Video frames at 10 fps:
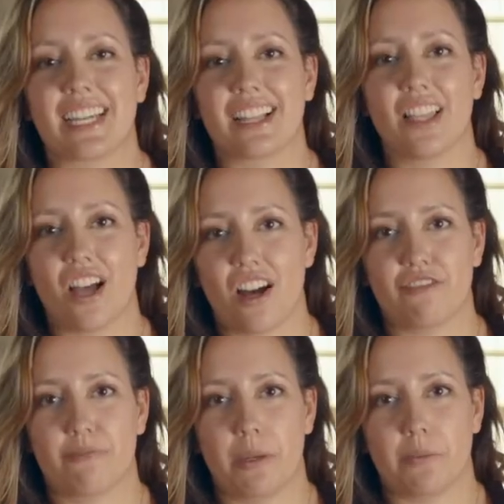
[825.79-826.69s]
to get a lot
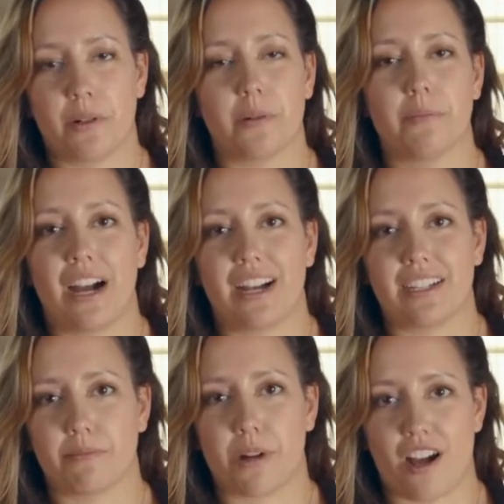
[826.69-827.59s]
of people
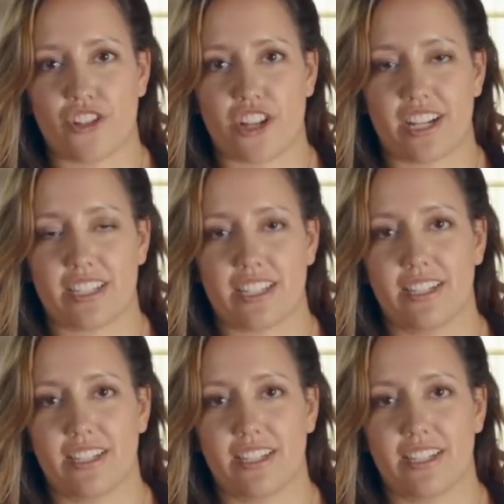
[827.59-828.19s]
behind a project.